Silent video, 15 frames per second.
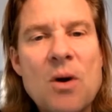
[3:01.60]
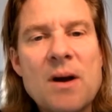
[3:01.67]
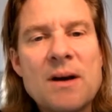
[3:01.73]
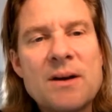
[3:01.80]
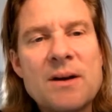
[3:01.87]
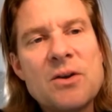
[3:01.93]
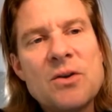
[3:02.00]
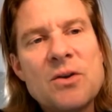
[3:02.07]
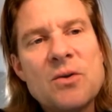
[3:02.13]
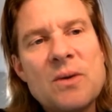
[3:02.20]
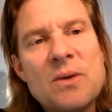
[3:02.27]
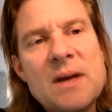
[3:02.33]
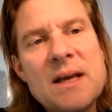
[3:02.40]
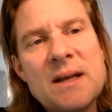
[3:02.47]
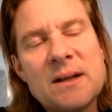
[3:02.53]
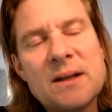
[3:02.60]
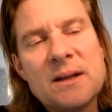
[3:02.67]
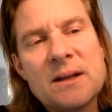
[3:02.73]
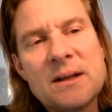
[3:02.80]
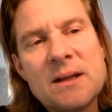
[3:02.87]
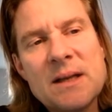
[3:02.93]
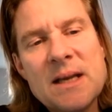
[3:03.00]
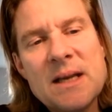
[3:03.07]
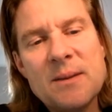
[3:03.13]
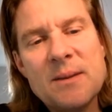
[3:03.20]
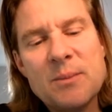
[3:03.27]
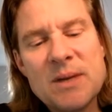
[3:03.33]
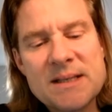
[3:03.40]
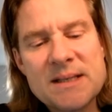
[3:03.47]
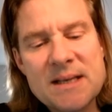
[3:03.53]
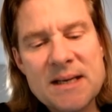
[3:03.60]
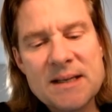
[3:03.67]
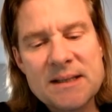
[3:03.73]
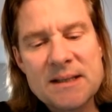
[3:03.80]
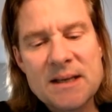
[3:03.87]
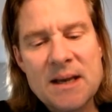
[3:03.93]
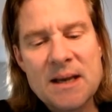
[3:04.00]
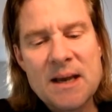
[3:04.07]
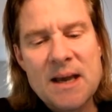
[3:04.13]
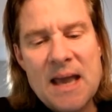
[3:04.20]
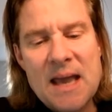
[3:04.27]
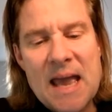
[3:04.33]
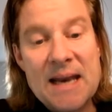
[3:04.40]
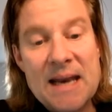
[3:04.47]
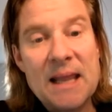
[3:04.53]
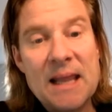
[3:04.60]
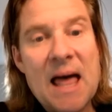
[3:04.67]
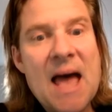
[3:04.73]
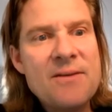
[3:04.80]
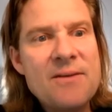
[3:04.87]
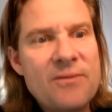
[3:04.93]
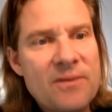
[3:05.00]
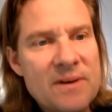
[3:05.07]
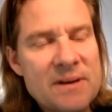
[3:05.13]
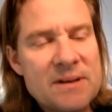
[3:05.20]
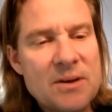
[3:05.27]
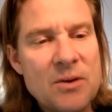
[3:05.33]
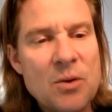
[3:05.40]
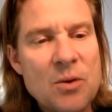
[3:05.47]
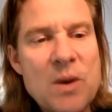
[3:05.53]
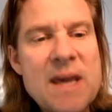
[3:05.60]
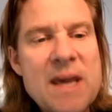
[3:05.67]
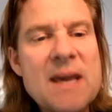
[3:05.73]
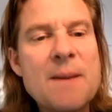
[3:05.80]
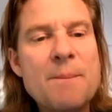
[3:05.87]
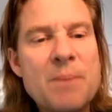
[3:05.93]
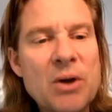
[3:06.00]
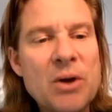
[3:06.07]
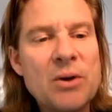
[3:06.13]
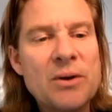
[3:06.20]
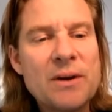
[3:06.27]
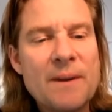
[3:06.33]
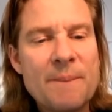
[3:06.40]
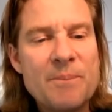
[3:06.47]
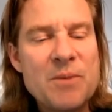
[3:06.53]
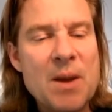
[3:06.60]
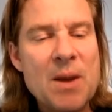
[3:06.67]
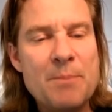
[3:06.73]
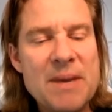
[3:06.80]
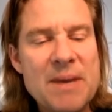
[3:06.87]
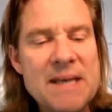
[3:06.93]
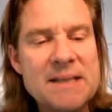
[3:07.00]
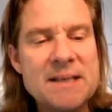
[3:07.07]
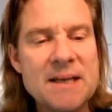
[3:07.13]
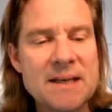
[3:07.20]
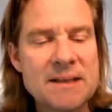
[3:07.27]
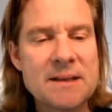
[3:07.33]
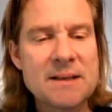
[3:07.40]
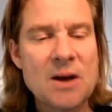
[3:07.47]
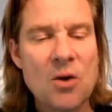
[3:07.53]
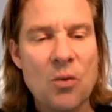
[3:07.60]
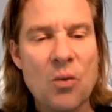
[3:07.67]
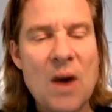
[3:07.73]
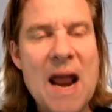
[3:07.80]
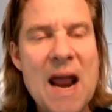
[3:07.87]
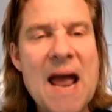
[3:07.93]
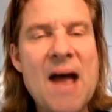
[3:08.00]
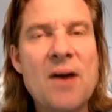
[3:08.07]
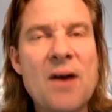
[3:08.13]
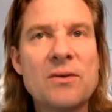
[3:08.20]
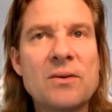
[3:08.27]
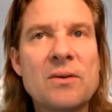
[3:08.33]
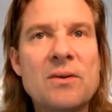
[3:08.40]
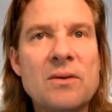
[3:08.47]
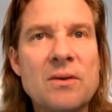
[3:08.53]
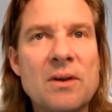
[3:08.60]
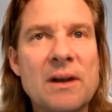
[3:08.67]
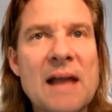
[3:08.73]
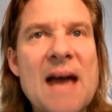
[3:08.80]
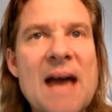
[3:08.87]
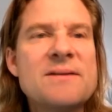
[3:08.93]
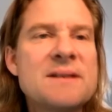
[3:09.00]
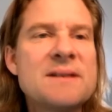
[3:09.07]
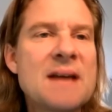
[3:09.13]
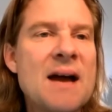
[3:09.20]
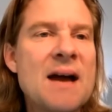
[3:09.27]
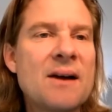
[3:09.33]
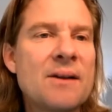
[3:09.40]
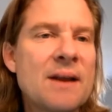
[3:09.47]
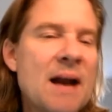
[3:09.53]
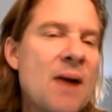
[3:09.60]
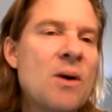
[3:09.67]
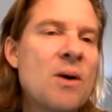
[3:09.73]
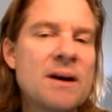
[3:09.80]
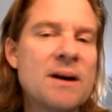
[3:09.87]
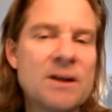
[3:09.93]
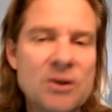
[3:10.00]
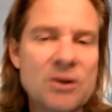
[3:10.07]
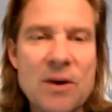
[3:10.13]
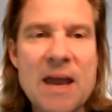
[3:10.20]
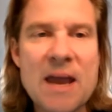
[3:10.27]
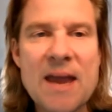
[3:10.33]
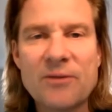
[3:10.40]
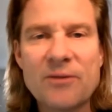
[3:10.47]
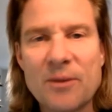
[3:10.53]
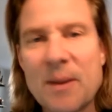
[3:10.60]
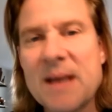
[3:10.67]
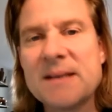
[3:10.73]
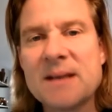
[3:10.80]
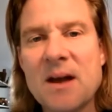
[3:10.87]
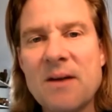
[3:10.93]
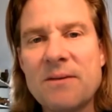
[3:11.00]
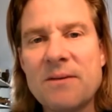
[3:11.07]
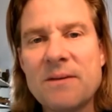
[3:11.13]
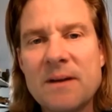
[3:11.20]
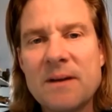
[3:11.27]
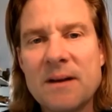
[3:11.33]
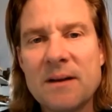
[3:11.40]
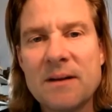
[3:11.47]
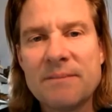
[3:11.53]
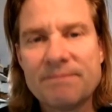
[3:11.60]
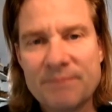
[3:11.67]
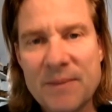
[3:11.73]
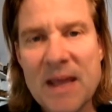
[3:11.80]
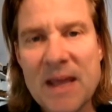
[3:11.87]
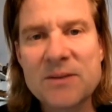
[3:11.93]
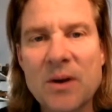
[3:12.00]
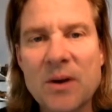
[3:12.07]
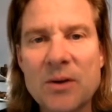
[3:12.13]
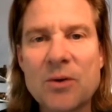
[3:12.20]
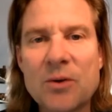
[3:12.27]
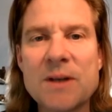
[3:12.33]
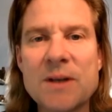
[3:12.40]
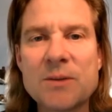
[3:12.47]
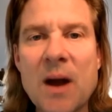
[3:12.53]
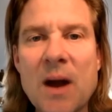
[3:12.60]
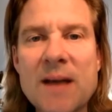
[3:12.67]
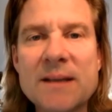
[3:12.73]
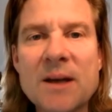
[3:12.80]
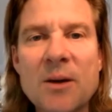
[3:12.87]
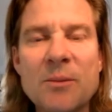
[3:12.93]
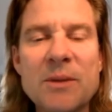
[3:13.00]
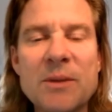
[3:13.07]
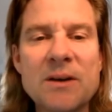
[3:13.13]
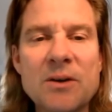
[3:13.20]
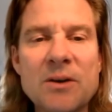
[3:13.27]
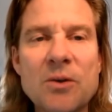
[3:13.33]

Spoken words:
to do in business and in life, so that we could build a business around the lifestyle that I wanted to create for myself. And that's what Chris Wise helped me to do.